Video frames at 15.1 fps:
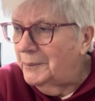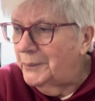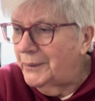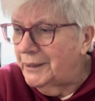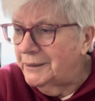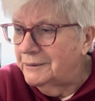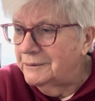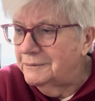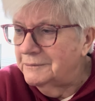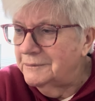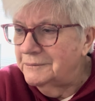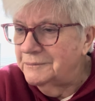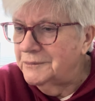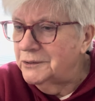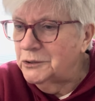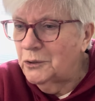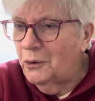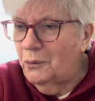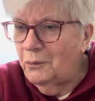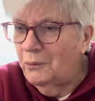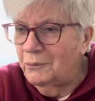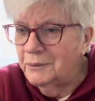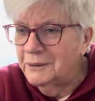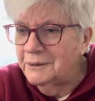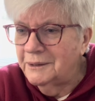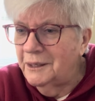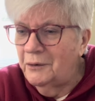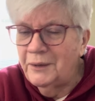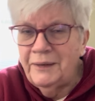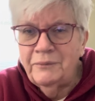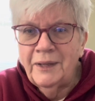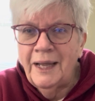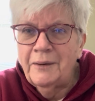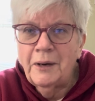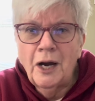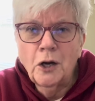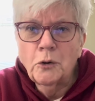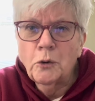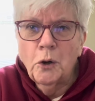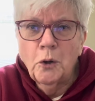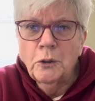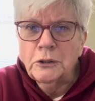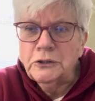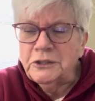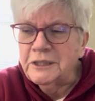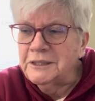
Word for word: But so, you know, even our Kroger's,